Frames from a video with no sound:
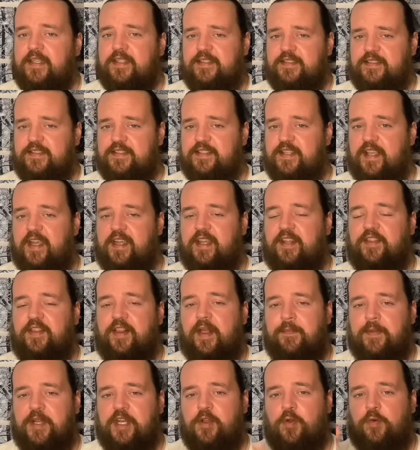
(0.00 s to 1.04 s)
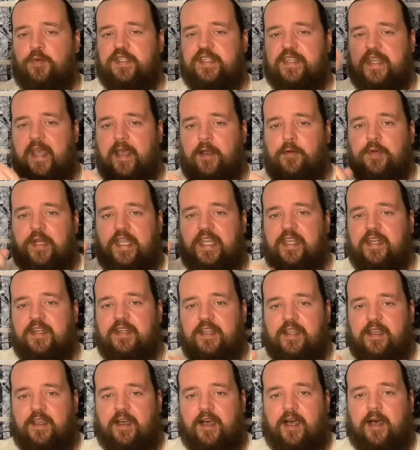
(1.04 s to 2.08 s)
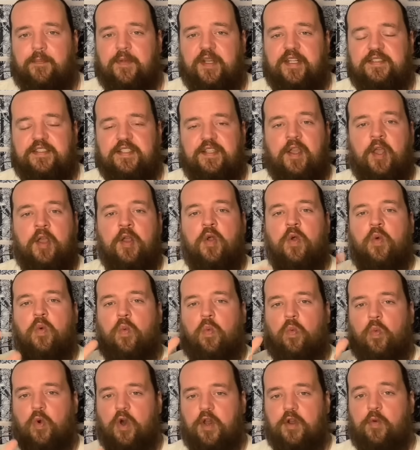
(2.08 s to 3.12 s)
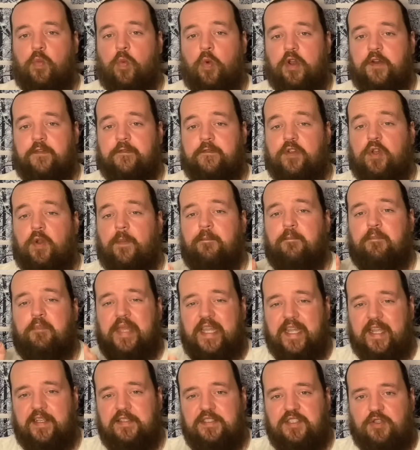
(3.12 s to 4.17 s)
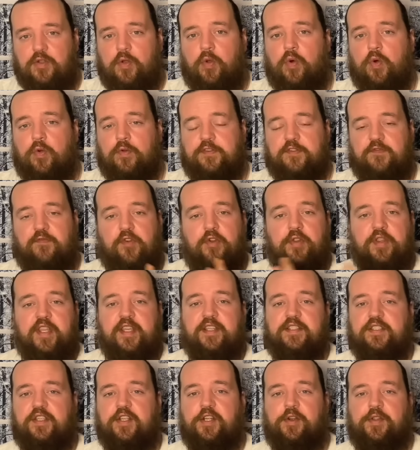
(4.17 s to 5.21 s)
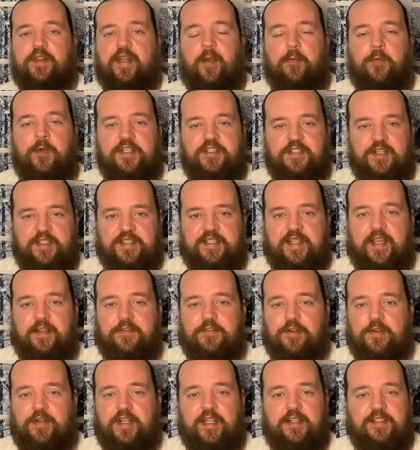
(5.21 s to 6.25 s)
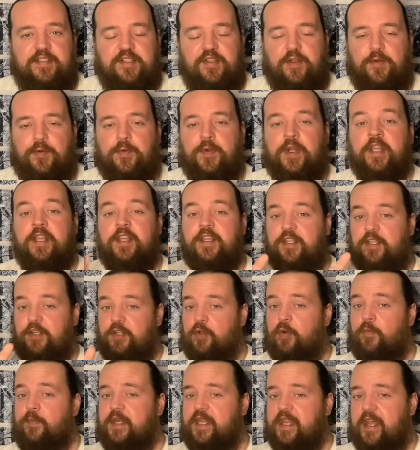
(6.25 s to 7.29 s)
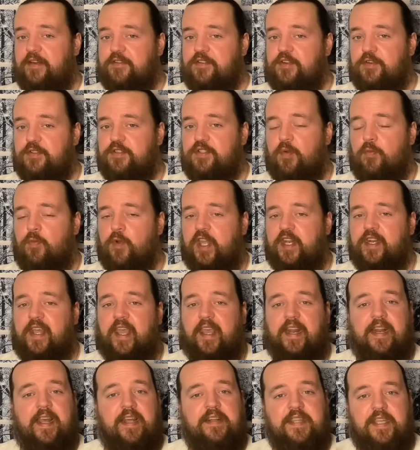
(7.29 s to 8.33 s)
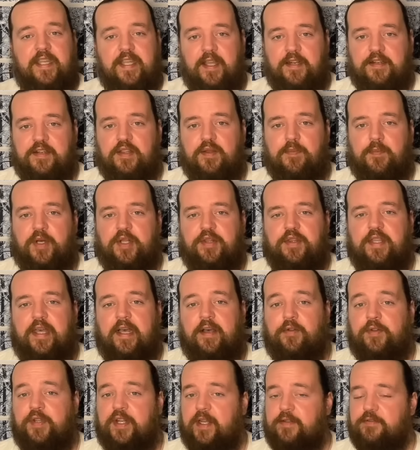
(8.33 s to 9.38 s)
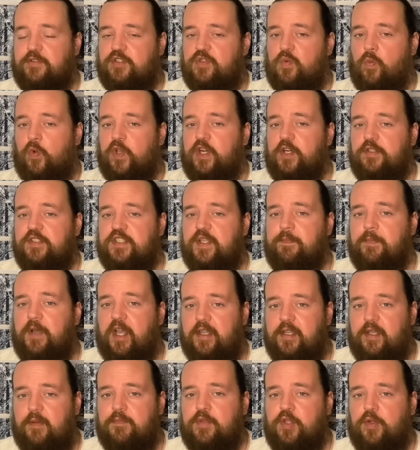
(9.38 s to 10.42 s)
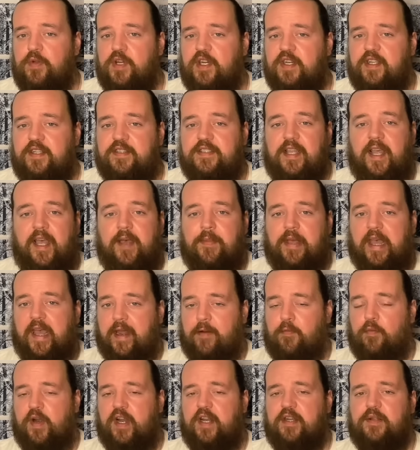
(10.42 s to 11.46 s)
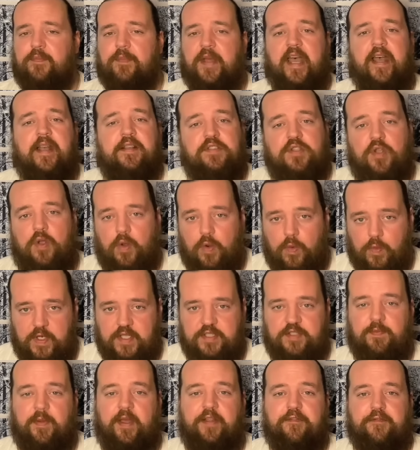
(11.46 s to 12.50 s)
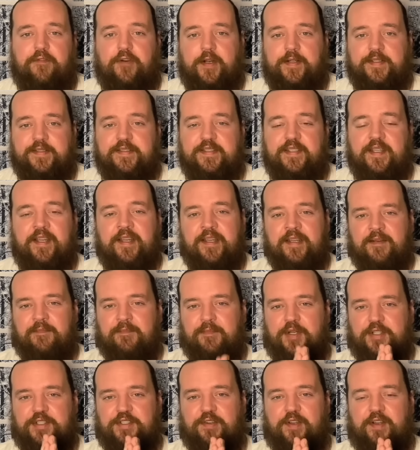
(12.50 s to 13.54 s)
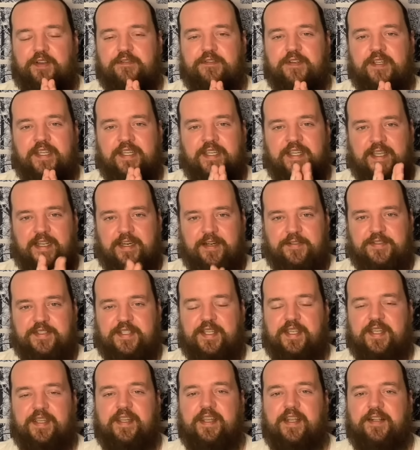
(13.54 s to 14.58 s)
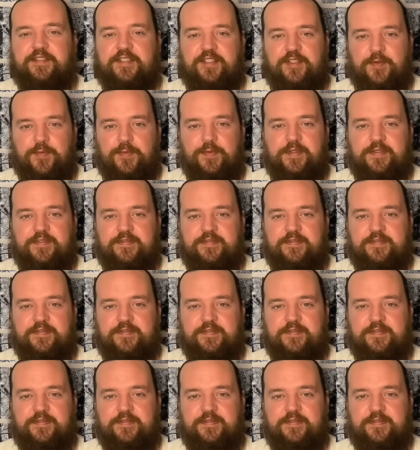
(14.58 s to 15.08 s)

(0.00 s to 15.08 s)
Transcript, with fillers: And second, let me know down in the comments what are one of your biggest goals for this year that we just entered into? You'll be entered to win, and at the end of the month, I'll announce the winners in my community tab at random. As always, my friends, much love, and I'll see you again soon.